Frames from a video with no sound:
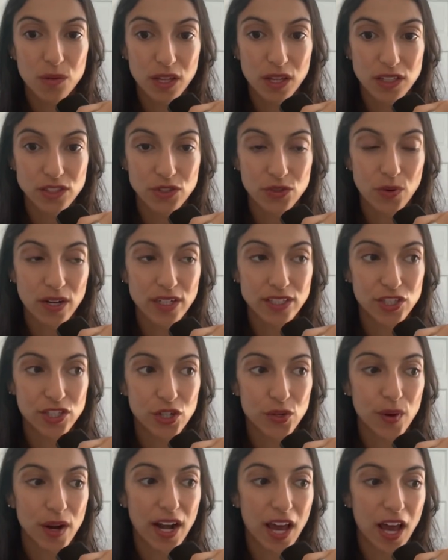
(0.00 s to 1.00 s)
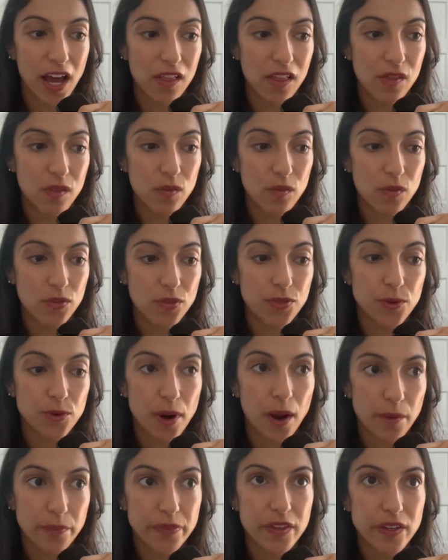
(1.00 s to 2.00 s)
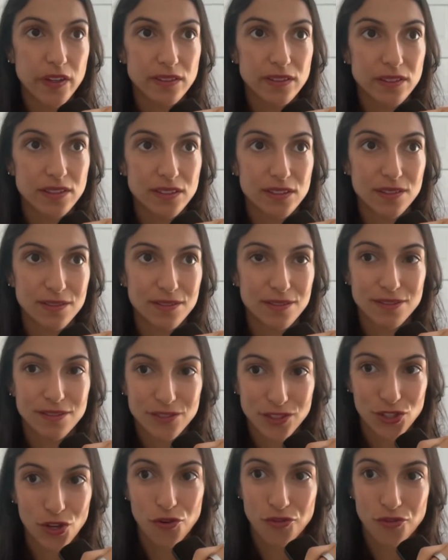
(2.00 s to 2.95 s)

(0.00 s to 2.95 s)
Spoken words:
that's great too. And throughout this so